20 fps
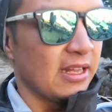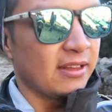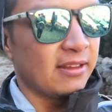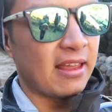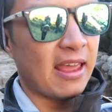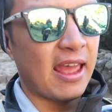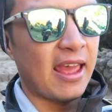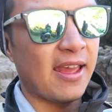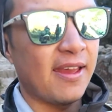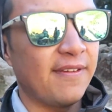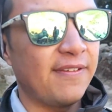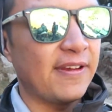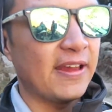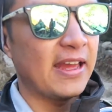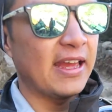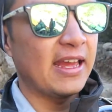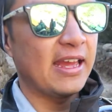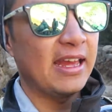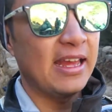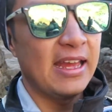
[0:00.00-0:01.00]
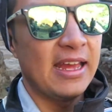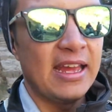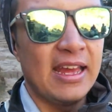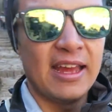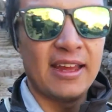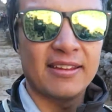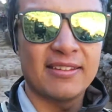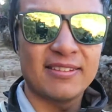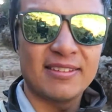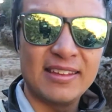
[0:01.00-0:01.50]
to have
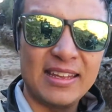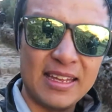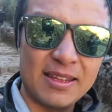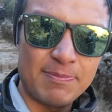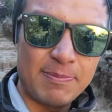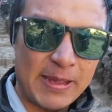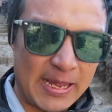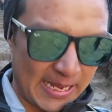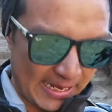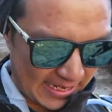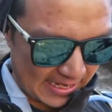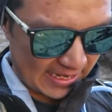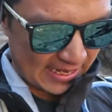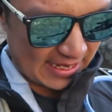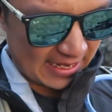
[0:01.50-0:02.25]
a sneak peek